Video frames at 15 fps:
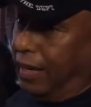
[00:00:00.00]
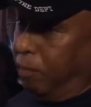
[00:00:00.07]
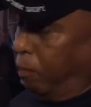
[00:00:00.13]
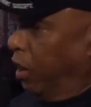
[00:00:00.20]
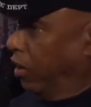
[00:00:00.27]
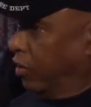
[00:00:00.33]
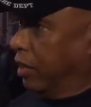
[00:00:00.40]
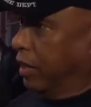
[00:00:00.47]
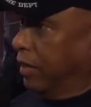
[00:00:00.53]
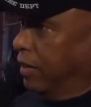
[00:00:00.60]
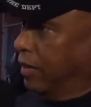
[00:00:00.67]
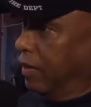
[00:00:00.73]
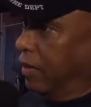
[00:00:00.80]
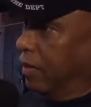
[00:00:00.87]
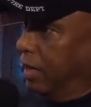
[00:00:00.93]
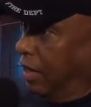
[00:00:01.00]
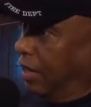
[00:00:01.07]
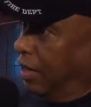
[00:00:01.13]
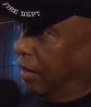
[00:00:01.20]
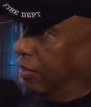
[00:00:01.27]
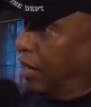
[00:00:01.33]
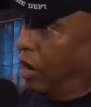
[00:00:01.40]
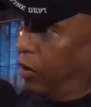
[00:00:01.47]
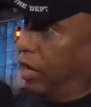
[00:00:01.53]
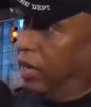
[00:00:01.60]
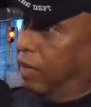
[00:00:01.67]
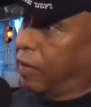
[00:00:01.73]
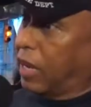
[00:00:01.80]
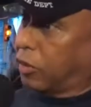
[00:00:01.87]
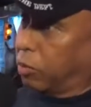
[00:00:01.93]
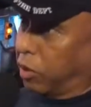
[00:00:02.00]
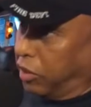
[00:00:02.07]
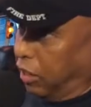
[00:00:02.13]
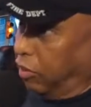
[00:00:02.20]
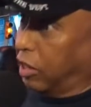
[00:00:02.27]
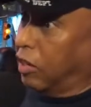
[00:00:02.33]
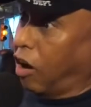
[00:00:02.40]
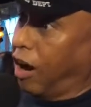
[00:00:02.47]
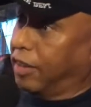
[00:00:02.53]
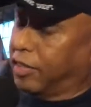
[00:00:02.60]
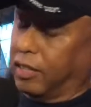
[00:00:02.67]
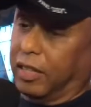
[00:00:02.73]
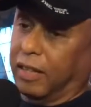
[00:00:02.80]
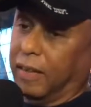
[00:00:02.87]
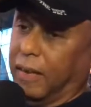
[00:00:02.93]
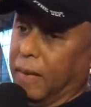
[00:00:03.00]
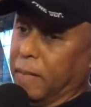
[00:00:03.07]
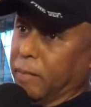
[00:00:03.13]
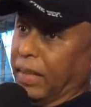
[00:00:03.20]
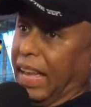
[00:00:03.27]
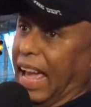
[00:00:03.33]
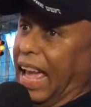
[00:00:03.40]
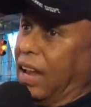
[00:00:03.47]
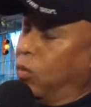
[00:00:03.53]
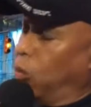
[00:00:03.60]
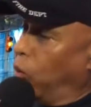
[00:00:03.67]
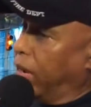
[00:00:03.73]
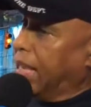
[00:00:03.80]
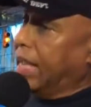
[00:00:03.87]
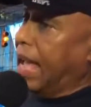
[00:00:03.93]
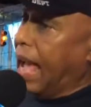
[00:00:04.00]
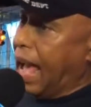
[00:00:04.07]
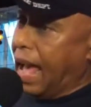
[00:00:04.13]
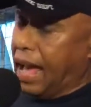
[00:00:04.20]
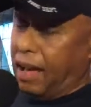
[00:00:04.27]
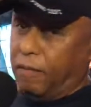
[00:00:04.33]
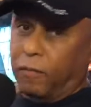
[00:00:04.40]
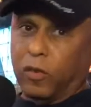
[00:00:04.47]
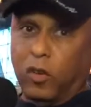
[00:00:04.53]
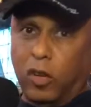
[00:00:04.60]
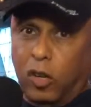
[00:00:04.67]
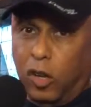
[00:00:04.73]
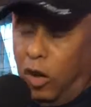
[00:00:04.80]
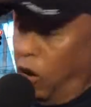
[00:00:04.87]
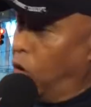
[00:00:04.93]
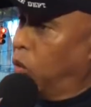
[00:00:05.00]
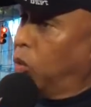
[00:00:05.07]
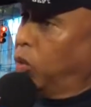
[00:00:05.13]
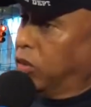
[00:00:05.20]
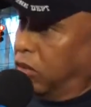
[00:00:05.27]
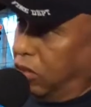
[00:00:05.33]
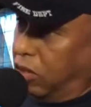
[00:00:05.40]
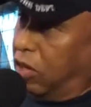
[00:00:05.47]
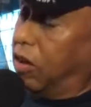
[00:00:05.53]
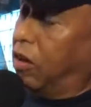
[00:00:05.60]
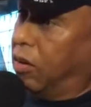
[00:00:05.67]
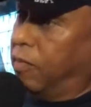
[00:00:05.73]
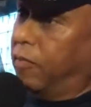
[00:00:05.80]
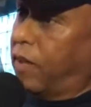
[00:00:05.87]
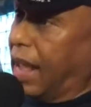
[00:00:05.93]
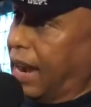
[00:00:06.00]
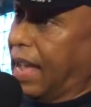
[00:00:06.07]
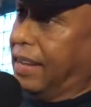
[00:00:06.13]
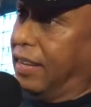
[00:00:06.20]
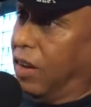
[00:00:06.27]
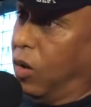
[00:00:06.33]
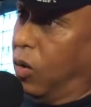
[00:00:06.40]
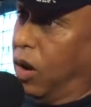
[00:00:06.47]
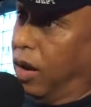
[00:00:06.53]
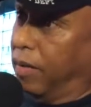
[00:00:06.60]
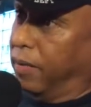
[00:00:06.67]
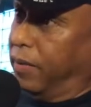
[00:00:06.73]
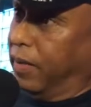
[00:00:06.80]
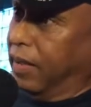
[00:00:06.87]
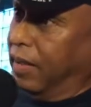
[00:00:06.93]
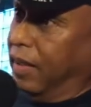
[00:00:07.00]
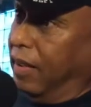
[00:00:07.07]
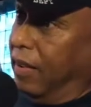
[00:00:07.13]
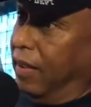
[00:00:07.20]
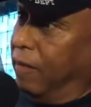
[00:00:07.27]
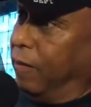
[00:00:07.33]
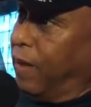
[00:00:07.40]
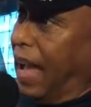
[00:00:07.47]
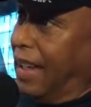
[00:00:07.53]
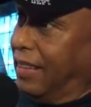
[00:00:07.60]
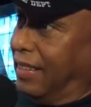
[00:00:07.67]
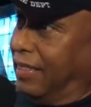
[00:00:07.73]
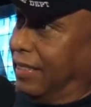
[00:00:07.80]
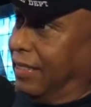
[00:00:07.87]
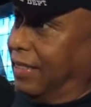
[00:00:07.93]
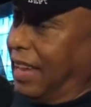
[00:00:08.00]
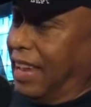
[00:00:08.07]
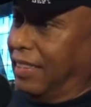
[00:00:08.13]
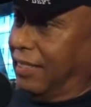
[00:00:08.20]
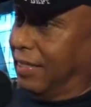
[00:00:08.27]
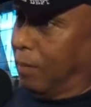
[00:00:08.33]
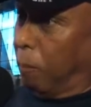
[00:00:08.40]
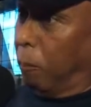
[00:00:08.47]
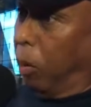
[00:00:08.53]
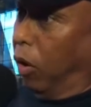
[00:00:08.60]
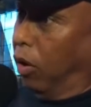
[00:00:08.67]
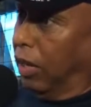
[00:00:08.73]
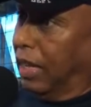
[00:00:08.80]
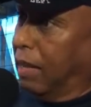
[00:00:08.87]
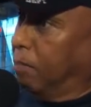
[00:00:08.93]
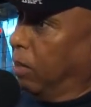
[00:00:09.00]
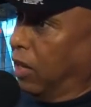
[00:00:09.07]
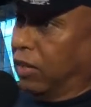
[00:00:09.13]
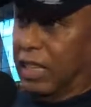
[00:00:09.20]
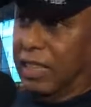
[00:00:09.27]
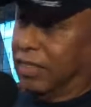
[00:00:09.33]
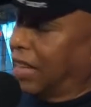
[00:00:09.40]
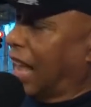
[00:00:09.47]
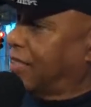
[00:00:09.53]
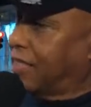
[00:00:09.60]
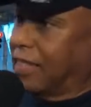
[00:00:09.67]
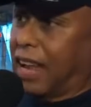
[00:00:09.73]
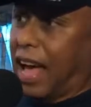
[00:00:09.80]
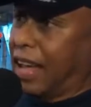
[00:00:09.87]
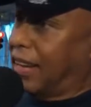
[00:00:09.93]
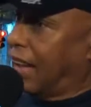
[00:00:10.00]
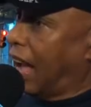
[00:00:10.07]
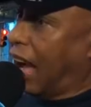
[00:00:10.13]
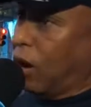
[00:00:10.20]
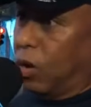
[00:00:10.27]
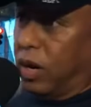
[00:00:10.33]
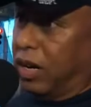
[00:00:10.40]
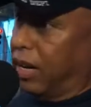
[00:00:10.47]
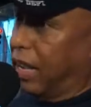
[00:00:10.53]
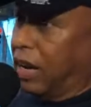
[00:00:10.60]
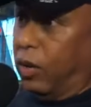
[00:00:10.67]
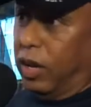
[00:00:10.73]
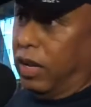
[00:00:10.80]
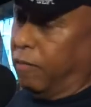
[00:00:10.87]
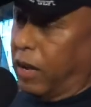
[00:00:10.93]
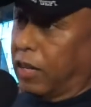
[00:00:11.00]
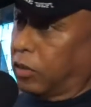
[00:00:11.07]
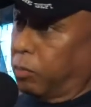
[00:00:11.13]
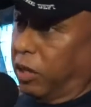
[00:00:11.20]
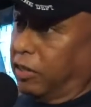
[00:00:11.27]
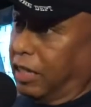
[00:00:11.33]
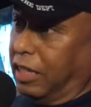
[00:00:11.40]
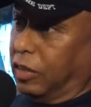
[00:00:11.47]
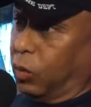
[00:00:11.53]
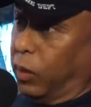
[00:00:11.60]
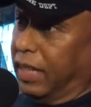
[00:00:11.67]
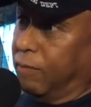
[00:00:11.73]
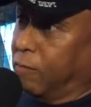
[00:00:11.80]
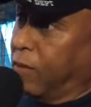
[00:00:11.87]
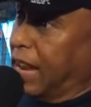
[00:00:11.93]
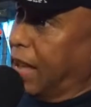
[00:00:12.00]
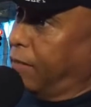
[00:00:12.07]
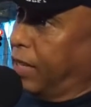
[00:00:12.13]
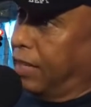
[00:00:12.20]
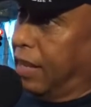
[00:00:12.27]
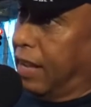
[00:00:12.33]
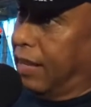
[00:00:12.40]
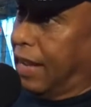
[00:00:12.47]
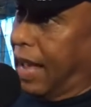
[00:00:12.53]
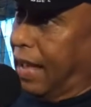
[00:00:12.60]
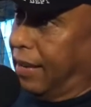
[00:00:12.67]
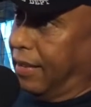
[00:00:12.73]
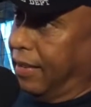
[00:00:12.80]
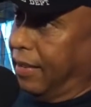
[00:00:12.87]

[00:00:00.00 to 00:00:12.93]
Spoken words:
person in his area of expertise, in arson. And we have no term that I know of that says pulling buildings. That's not our area of expertise. We've never done that.